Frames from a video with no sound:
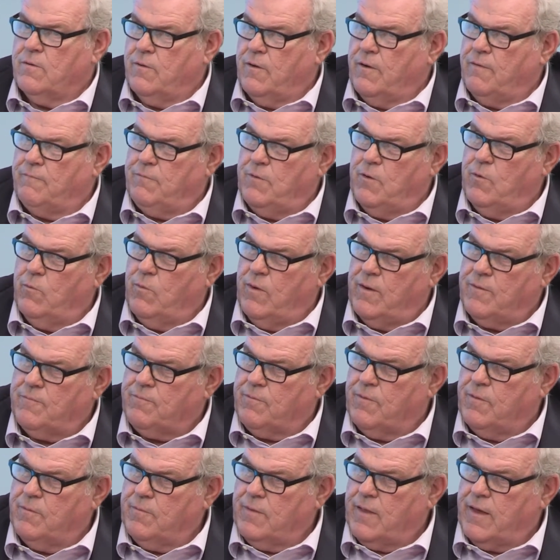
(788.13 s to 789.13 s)
If you went
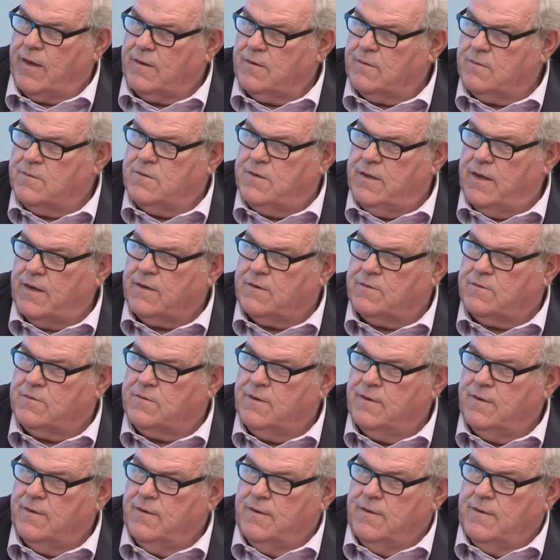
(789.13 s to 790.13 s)
from like
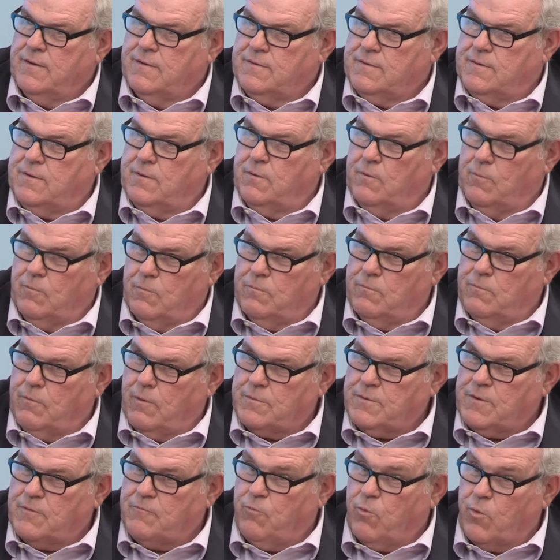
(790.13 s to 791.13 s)
6 to,
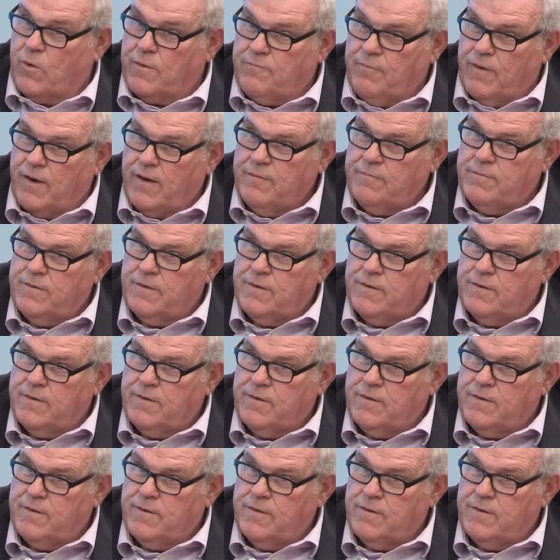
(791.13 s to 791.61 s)
what was it, 45?